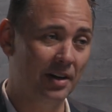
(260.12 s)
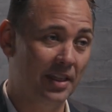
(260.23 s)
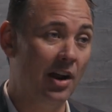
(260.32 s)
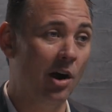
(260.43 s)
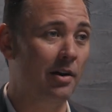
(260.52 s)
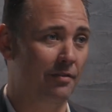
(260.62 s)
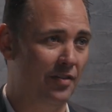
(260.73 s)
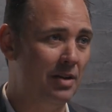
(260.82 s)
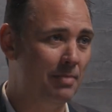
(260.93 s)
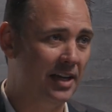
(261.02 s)
are a
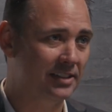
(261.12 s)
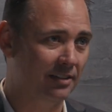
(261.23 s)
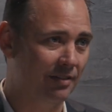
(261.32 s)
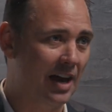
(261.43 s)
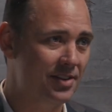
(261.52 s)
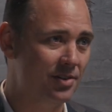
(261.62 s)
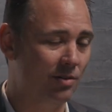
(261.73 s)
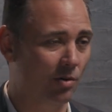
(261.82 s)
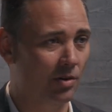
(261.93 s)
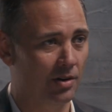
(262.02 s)
fee-based advisor
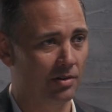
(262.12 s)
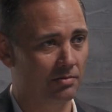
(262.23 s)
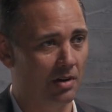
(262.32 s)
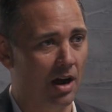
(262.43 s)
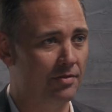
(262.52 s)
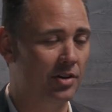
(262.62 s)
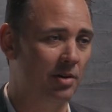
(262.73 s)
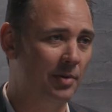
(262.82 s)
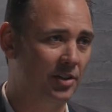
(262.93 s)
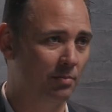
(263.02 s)
or they're offering you
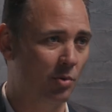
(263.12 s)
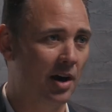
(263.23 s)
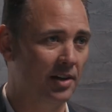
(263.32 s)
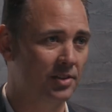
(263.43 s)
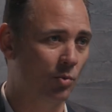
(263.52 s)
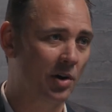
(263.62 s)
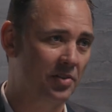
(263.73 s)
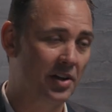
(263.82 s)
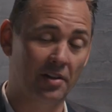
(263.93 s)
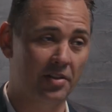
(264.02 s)
commission products, one or
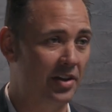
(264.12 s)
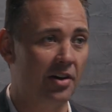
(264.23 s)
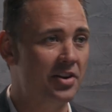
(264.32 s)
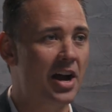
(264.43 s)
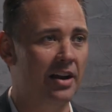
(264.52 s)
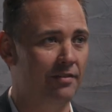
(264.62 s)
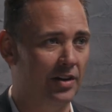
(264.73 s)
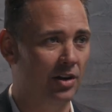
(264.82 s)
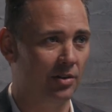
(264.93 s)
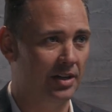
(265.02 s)
the other. They are not a
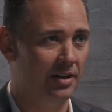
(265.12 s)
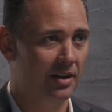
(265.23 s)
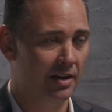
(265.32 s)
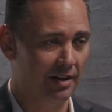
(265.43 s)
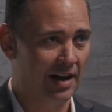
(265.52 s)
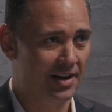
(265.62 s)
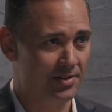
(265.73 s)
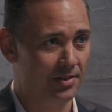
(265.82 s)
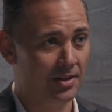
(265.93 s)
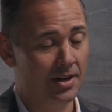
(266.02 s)
fee-only
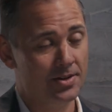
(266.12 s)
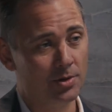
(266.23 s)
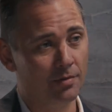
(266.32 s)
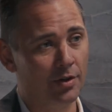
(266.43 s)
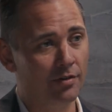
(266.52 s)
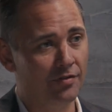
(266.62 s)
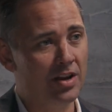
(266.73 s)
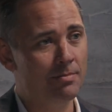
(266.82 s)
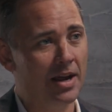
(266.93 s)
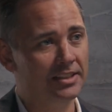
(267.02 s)
advisor. So if they're a
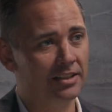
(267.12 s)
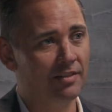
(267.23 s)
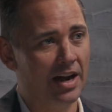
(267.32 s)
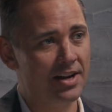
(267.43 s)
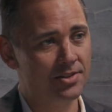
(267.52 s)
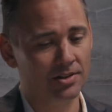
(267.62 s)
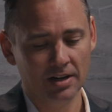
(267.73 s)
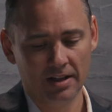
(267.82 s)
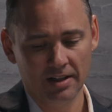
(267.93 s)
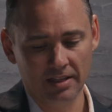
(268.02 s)
fee-based advisor,
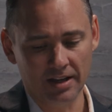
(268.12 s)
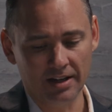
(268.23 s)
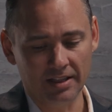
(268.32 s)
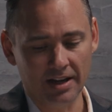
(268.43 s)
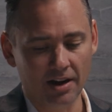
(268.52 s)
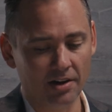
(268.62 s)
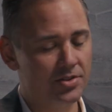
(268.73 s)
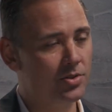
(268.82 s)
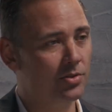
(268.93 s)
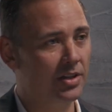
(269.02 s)
then they
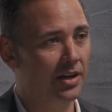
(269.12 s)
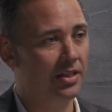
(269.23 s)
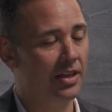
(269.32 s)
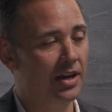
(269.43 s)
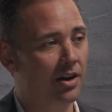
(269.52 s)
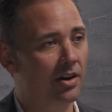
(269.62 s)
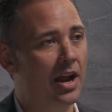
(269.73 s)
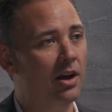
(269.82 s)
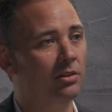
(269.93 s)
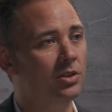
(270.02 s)
are
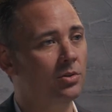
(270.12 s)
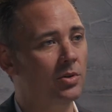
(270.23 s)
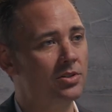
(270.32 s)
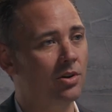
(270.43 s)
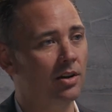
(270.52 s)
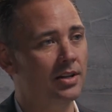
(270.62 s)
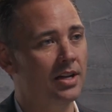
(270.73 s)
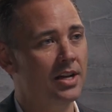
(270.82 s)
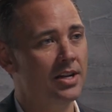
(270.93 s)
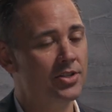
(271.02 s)
held to what's called a
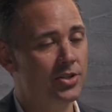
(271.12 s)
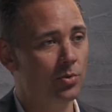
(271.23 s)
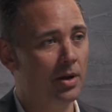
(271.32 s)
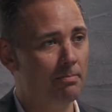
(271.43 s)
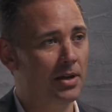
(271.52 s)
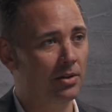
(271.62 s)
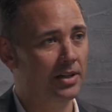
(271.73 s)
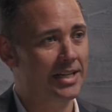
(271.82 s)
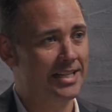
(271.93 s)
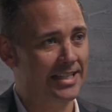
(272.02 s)

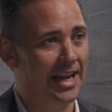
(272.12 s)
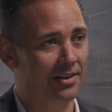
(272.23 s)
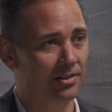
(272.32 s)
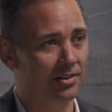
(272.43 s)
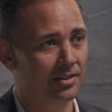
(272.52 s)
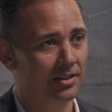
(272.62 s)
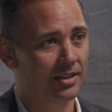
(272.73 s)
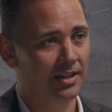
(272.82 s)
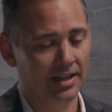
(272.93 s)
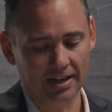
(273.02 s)
suitability standard.
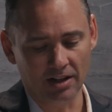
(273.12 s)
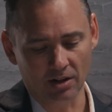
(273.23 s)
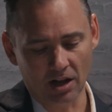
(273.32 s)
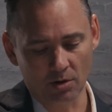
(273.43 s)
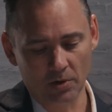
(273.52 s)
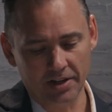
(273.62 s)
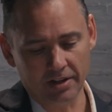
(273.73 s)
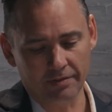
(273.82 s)
And I'll read you the